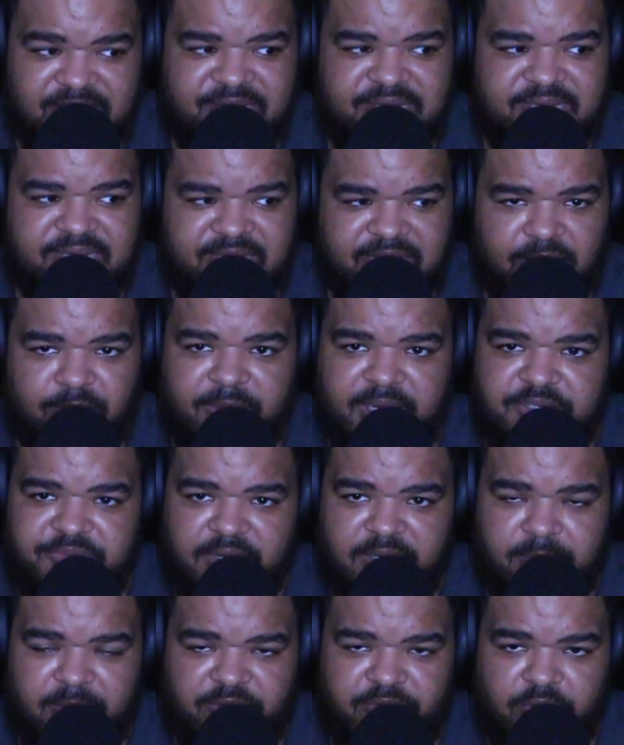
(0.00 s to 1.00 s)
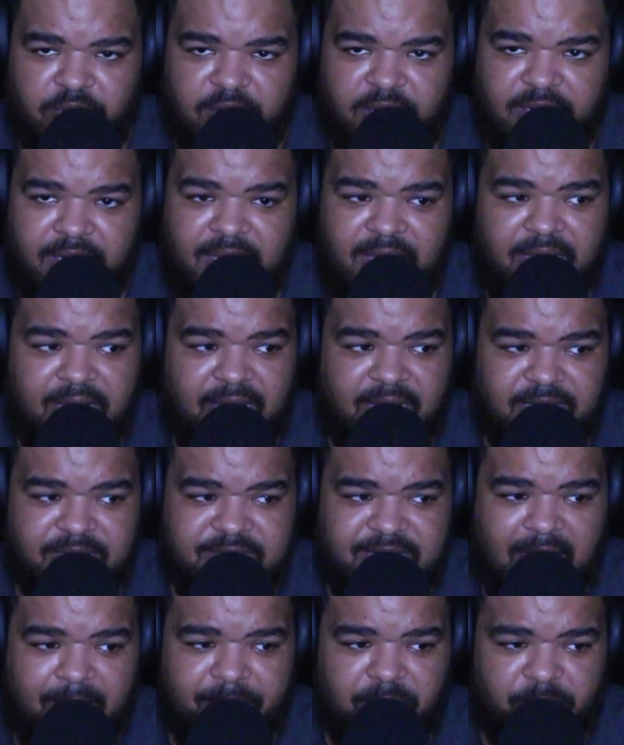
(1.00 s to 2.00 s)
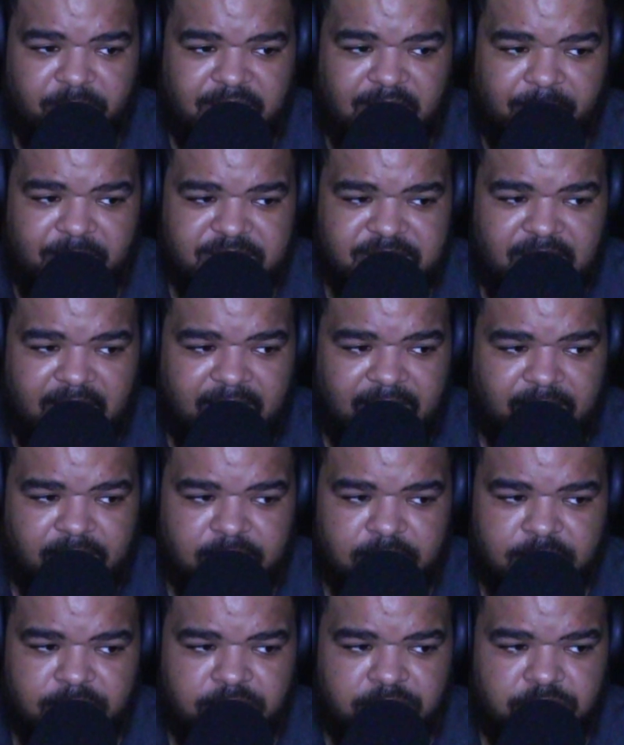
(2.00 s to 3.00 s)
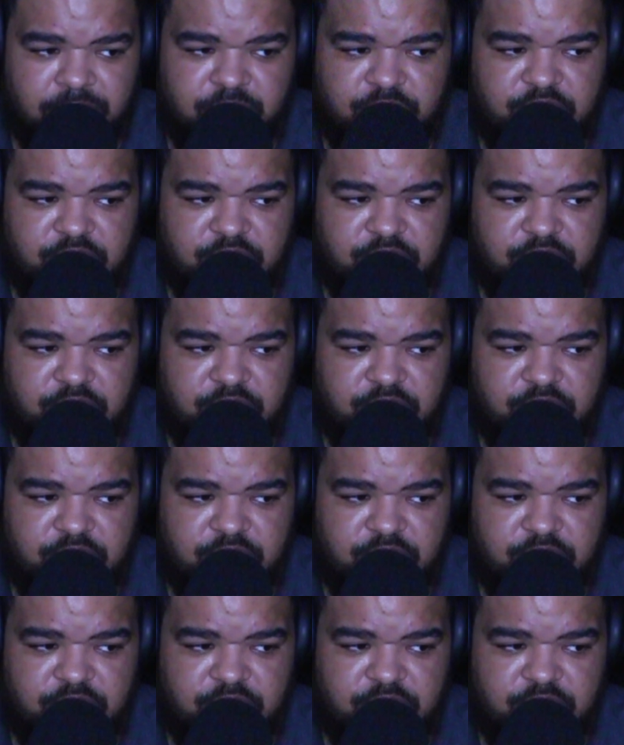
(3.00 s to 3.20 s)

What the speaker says: He still makes fun of me for it. And this happened when I was like